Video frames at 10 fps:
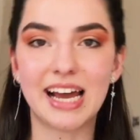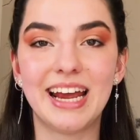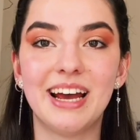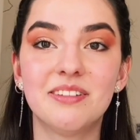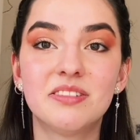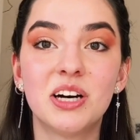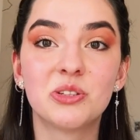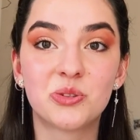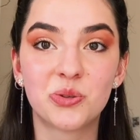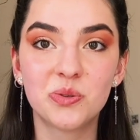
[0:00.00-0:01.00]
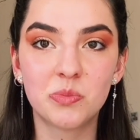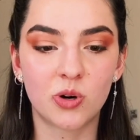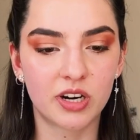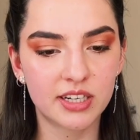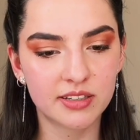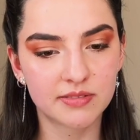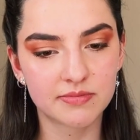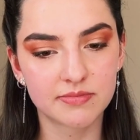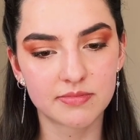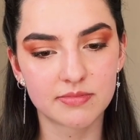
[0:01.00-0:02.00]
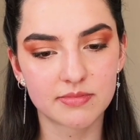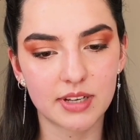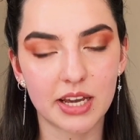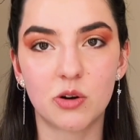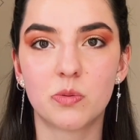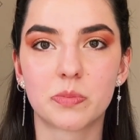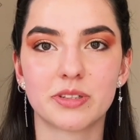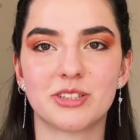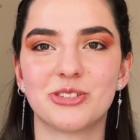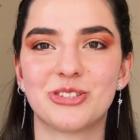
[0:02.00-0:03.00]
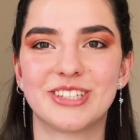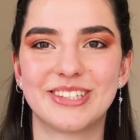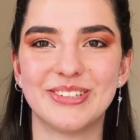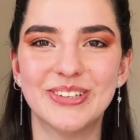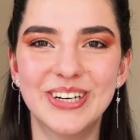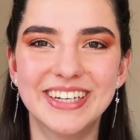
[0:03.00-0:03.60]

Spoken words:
have two more. I hope to just two.